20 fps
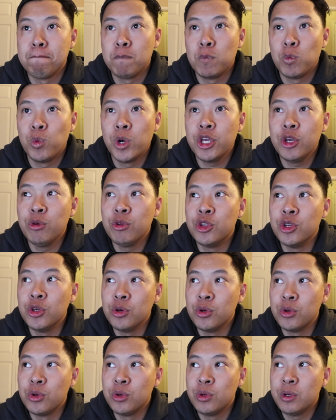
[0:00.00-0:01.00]
What you
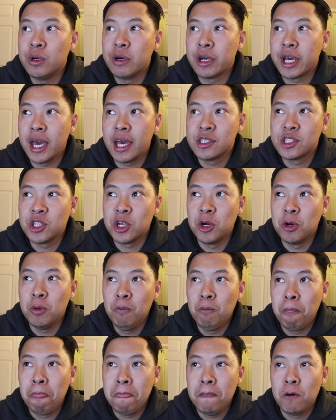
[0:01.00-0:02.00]
do,
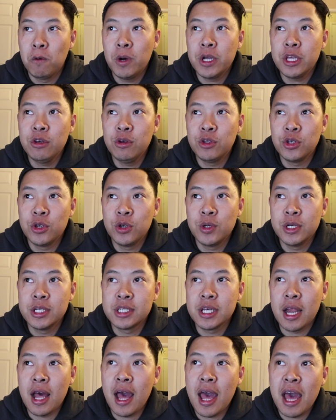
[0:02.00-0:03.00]
what you do
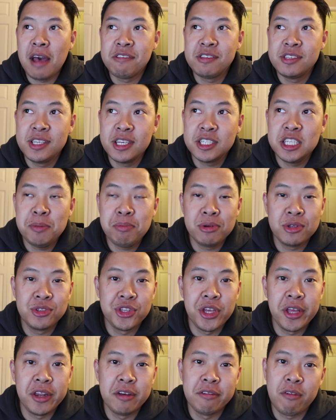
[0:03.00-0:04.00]
is that I have
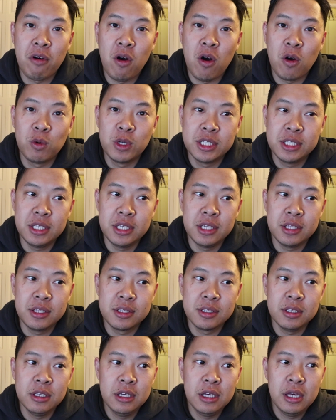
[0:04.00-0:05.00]
60% of all
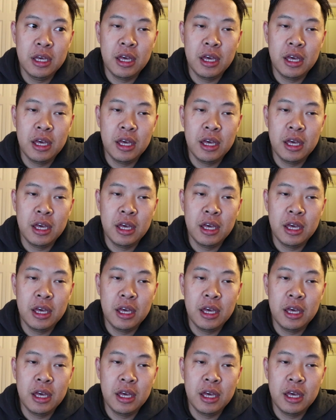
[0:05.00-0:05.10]
receipts